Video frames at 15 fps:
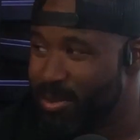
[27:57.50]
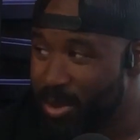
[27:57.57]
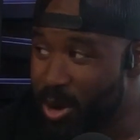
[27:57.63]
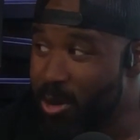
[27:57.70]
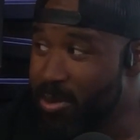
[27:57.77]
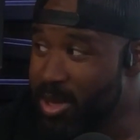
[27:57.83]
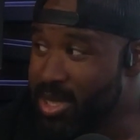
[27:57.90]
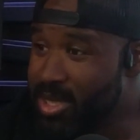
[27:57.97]
The
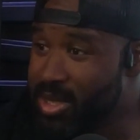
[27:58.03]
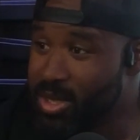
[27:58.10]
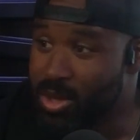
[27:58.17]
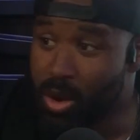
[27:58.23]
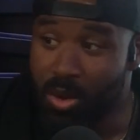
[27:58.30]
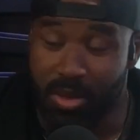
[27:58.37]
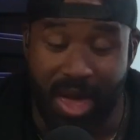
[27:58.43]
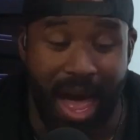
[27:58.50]
purpose.
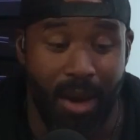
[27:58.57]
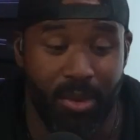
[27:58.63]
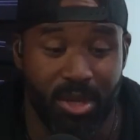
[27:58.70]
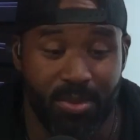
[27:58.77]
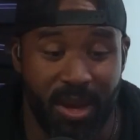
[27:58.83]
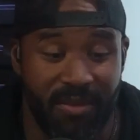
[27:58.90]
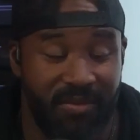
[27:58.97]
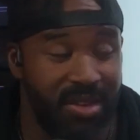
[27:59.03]
So that
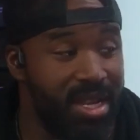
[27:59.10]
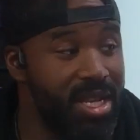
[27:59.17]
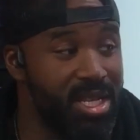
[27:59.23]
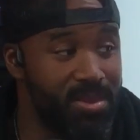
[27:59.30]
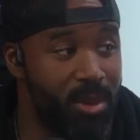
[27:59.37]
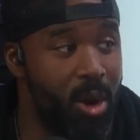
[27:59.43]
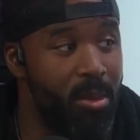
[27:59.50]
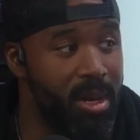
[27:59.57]
was my
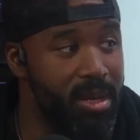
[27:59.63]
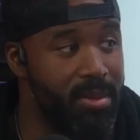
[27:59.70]
Phoenix moment.